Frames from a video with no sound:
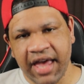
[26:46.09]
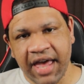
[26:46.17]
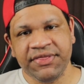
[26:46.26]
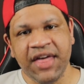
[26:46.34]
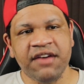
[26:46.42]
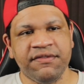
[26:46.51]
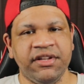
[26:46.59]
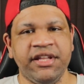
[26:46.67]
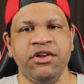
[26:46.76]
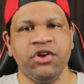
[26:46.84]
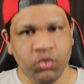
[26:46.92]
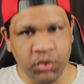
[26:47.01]
And
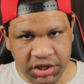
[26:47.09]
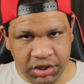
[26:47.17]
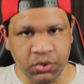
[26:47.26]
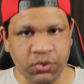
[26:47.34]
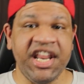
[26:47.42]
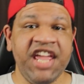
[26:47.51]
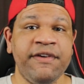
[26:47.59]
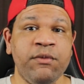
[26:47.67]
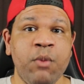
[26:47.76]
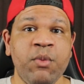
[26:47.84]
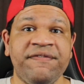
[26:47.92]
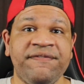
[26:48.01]
thankfully, we do. But
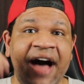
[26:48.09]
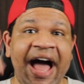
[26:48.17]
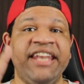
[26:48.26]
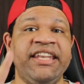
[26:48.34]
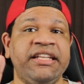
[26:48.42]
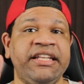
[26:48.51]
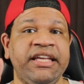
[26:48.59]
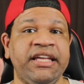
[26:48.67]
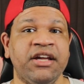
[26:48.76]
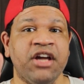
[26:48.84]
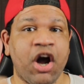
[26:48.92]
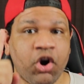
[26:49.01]
even when we
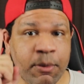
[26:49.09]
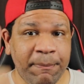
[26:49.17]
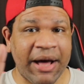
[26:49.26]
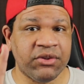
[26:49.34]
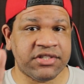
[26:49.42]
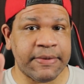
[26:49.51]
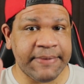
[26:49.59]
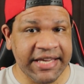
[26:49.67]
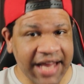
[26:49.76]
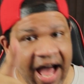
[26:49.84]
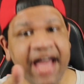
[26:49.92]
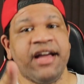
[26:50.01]
finally are about to
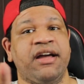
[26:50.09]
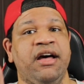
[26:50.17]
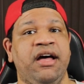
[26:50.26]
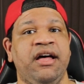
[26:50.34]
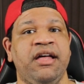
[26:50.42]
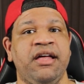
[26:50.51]
meet Ayaka,